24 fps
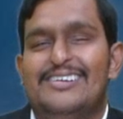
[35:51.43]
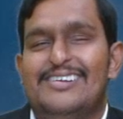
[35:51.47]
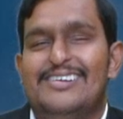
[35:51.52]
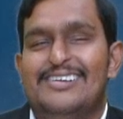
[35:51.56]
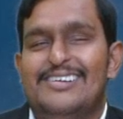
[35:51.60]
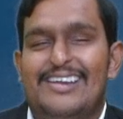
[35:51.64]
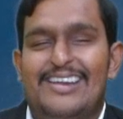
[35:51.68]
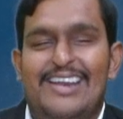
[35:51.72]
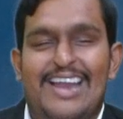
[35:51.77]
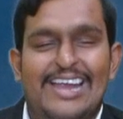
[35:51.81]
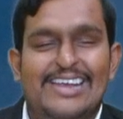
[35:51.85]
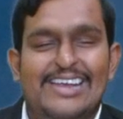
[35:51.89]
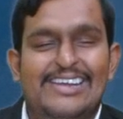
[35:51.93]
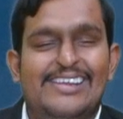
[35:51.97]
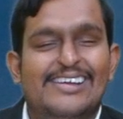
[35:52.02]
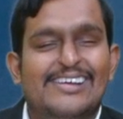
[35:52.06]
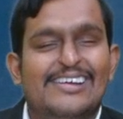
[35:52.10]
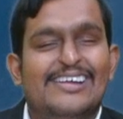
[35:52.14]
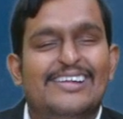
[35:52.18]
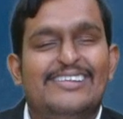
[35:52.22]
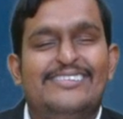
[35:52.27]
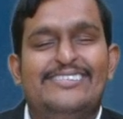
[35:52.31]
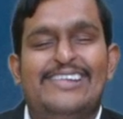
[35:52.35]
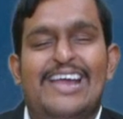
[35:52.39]
Right.
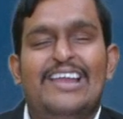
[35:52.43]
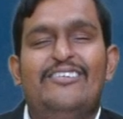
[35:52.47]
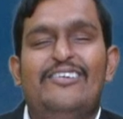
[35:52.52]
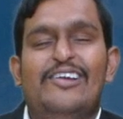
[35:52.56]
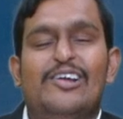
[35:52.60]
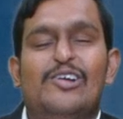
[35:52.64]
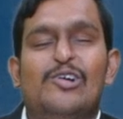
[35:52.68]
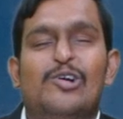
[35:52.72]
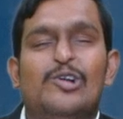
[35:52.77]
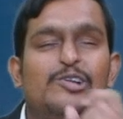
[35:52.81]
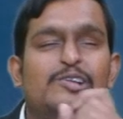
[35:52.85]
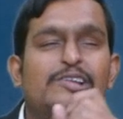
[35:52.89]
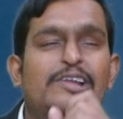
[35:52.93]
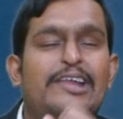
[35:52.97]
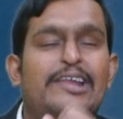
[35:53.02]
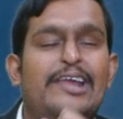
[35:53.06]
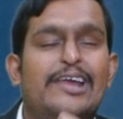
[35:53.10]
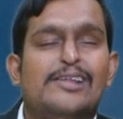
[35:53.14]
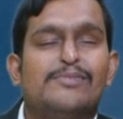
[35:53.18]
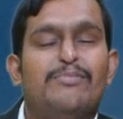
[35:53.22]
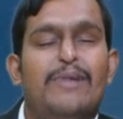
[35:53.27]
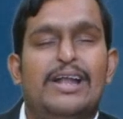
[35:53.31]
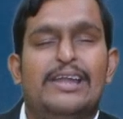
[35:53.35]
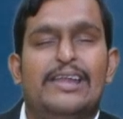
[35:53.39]
Shall we go to the
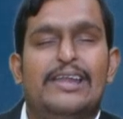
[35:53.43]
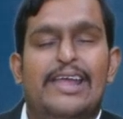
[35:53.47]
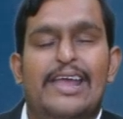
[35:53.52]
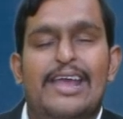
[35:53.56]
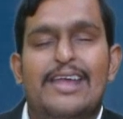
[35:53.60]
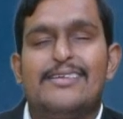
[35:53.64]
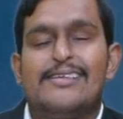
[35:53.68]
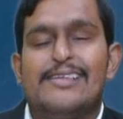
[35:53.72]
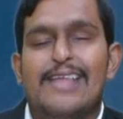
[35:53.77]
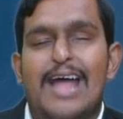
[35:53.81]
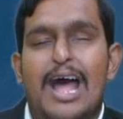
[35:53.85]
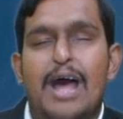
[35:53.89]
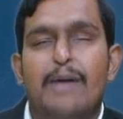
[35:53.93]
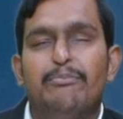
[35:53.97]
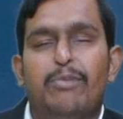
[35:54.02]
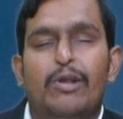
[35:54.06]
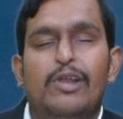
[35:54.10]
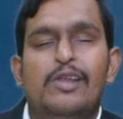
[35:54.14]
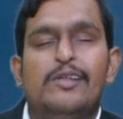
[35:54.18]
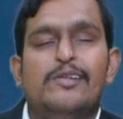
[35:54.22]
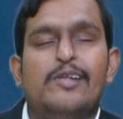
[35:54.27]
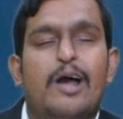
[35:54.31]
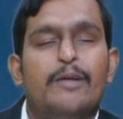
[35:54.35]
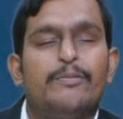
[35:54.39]
next part?
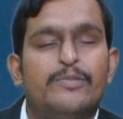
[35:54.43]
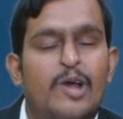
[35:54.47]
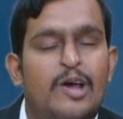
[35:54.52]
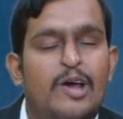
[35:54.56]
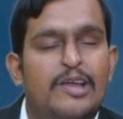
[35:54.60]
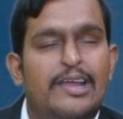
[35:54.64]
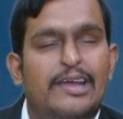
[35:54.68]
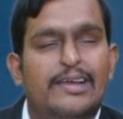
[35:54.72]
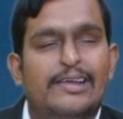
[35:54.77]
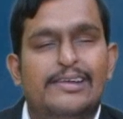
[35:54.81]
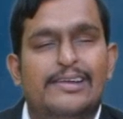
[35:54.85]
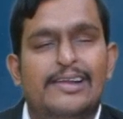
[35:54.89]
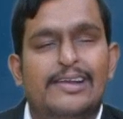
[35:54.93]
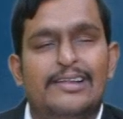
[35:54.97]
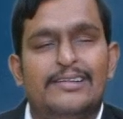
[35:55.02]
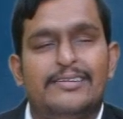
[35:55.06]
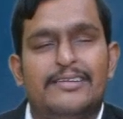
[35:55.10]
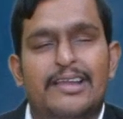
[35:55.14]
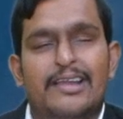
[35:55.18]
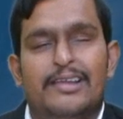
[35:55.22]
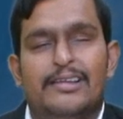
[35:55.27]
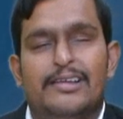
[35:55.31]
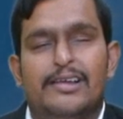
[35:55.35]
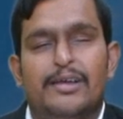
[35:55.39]
Examples of
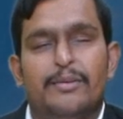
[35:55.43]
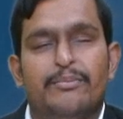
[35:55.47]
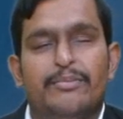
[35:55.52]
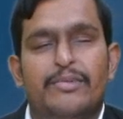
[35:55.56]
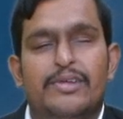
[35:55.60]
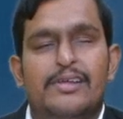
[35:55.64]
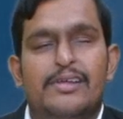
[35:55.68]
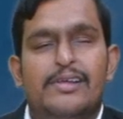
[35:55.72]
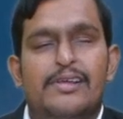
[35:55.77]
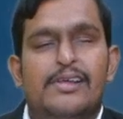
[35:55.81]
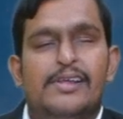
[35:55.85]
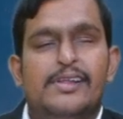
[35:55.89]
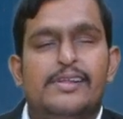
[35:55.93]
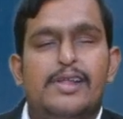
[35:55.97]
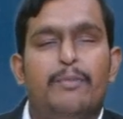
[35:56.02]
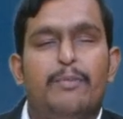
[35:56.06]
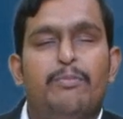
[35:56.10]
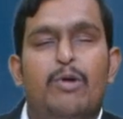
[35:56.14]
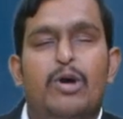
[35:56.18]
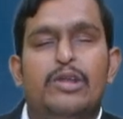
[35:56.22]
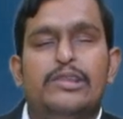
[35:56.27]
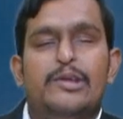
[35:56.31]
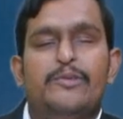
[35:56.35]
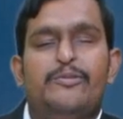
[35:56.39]
non-agriculture income.
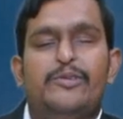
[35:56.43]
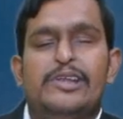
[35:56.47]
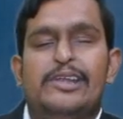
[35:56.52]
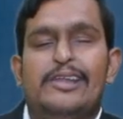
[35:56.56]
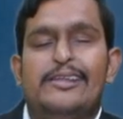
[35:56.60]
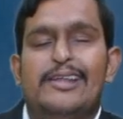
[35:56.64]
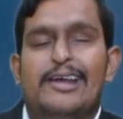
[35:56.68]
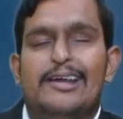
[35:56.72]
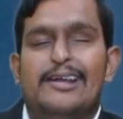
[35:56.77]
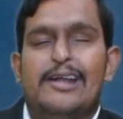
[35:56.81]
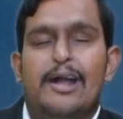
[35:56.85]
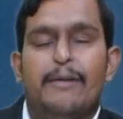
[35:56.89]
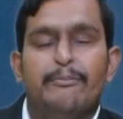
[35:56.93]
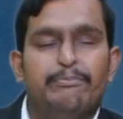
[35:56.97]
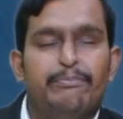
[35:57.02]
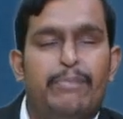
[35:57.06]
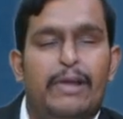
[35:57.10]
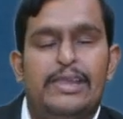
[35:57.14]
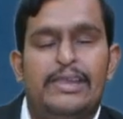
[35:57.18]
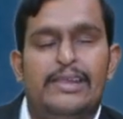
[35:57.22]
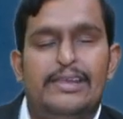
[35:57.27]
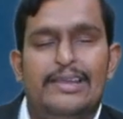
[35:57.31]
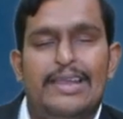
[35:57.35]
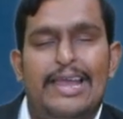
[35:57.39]
Suppose if it is a
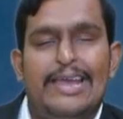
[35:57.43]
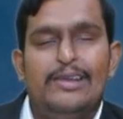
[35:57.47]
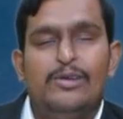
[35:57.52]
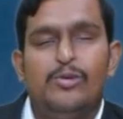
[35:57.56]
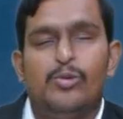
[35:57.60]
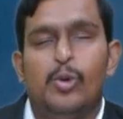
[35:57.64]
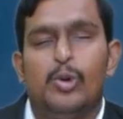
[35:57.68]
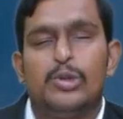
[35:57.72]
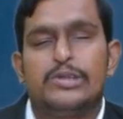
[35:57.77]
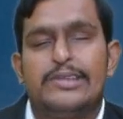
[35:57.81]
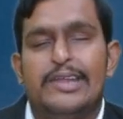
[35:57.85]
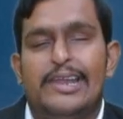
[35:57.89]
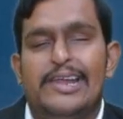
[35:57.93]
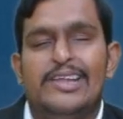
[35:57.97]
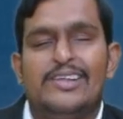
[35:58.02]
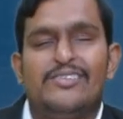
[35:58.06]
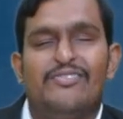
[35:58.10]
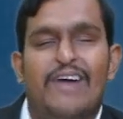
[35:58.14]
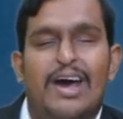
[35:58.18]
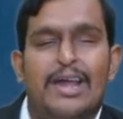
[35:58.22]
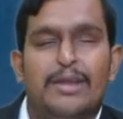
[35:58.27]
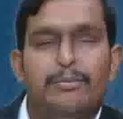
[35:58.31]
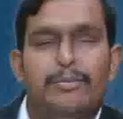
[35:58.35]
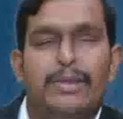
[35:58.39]
company like Godrej
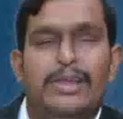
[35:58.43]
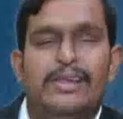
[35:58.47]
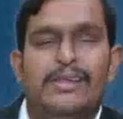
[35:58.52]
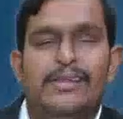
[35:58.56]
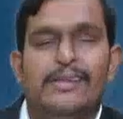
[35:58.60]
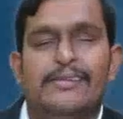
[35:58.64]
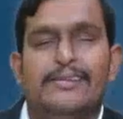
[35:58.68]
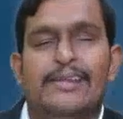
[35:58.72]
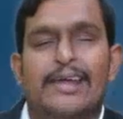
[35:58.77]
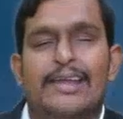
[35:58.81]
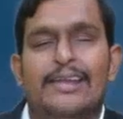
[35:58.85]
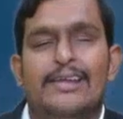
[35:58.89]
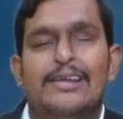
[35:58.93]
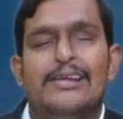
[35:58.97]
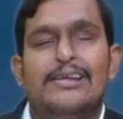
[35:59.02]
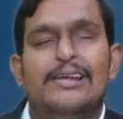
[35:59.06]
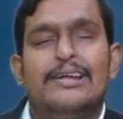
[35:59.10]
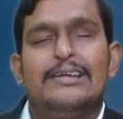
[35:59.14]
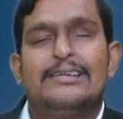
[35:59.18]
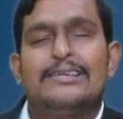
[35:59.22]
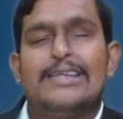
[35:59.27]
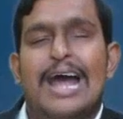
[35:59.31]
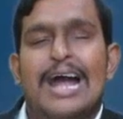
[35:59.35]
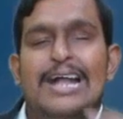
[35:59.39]
Farming is there,
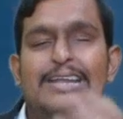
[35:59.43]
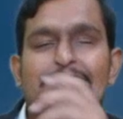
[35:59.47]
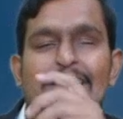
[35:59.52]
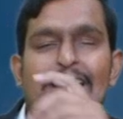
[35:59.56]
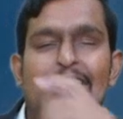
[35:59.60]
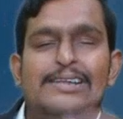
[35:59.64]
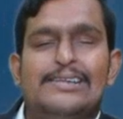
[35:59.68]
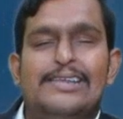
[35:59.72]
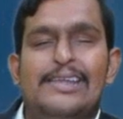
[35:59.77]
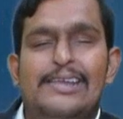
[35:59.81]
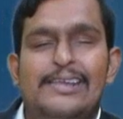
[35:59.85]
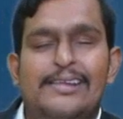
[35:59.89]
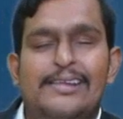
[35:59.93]
Tata Tea